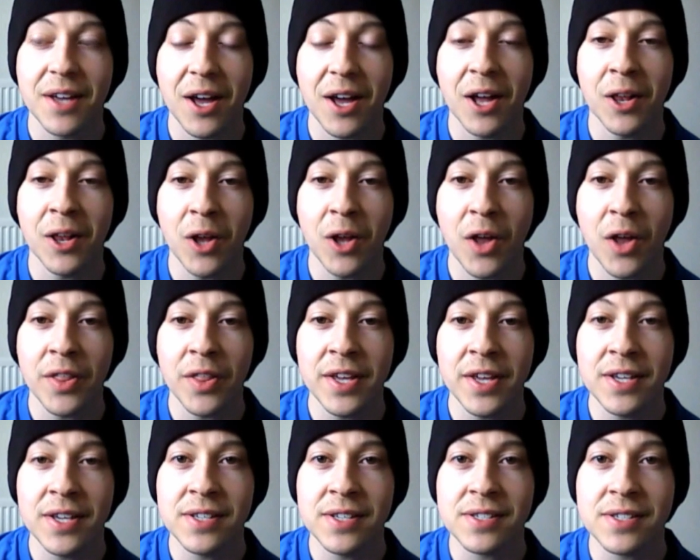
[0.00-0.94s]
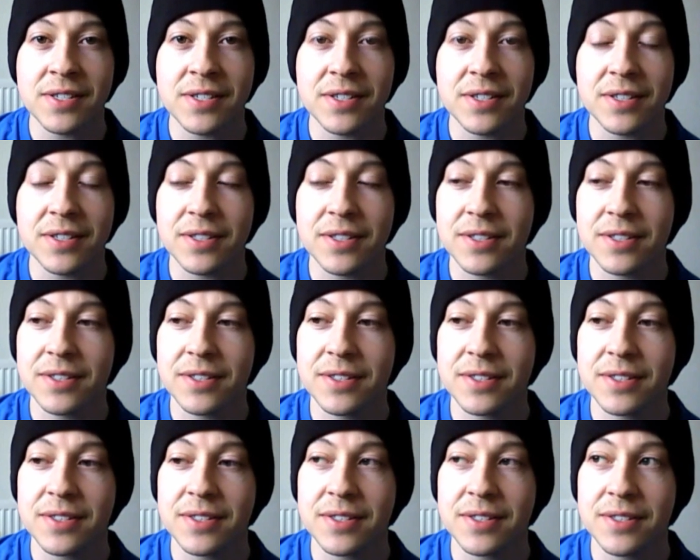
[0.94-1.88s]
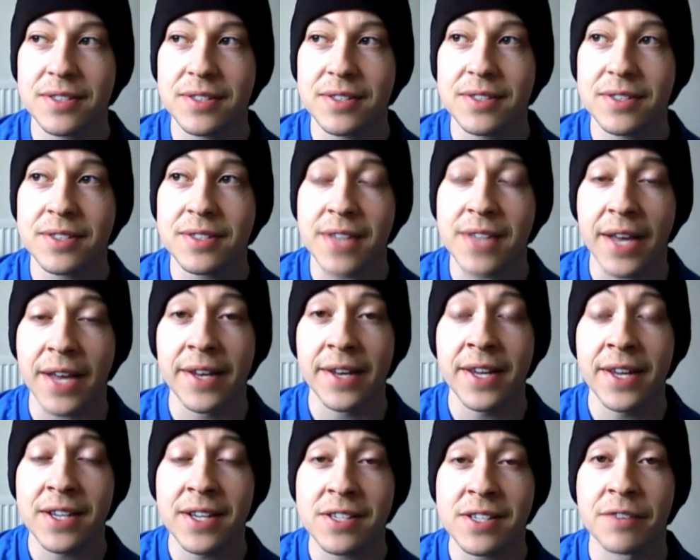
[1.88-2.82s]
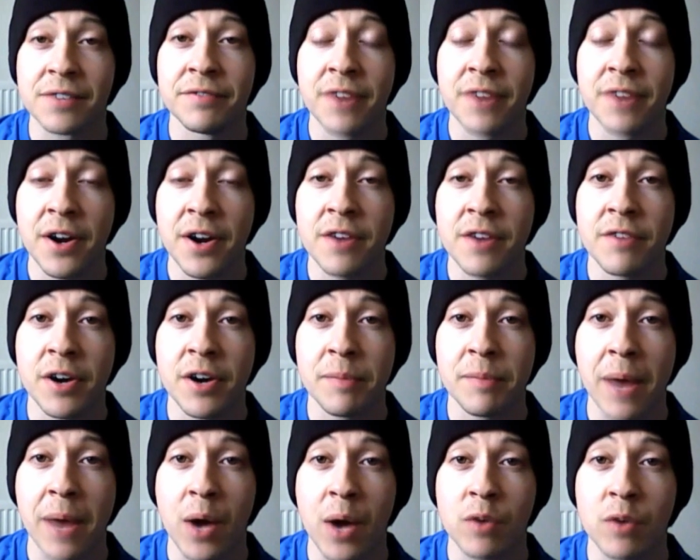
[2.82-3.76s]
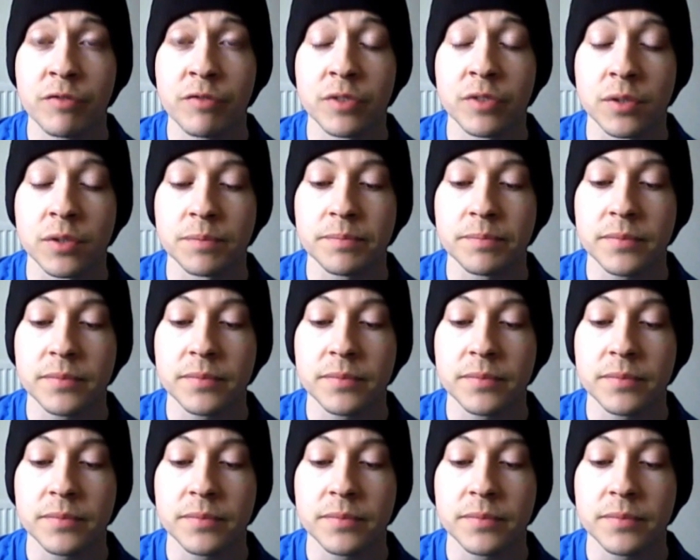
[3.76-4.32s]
a lot of these techniques are very, very powerful,